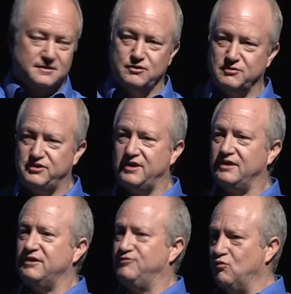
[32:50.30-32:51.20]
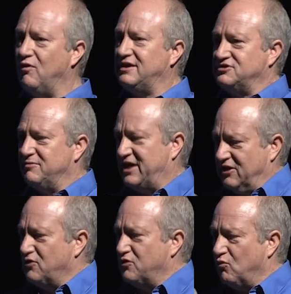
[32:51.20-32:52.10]
You would think if you watch somebody
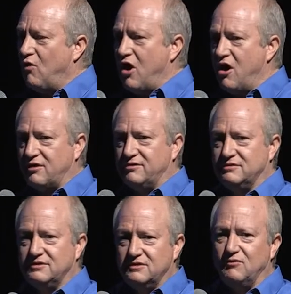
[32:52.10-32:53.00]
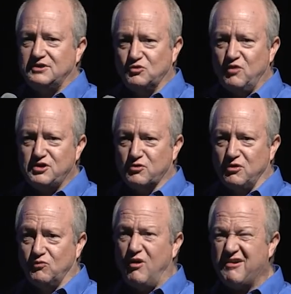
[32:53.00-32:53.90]
learn to walk, Watch a one year
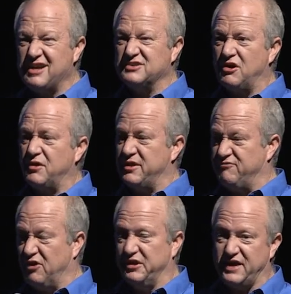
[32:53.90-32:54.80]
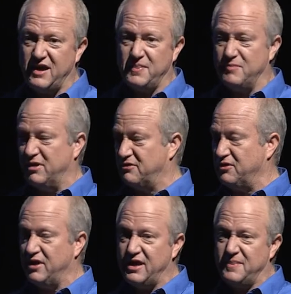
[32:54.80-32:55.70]
old, walking is hard. They fall down, they bonk
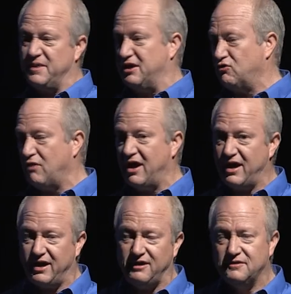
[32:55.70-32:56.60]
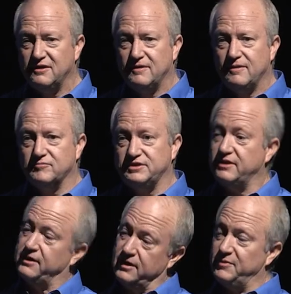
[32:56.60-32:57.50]
their head, they cry, but then
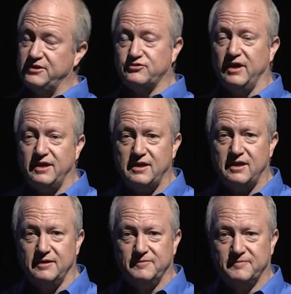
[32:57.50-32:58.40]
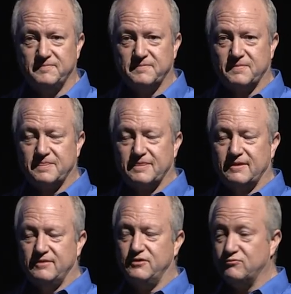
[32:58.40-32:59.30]
they get up and they try again.
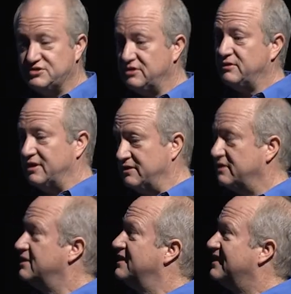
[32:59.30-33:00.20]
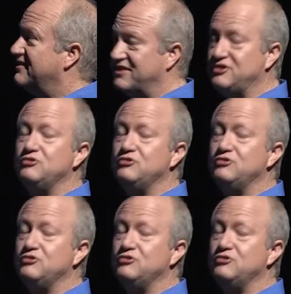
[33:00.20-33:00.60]
They're resilient. They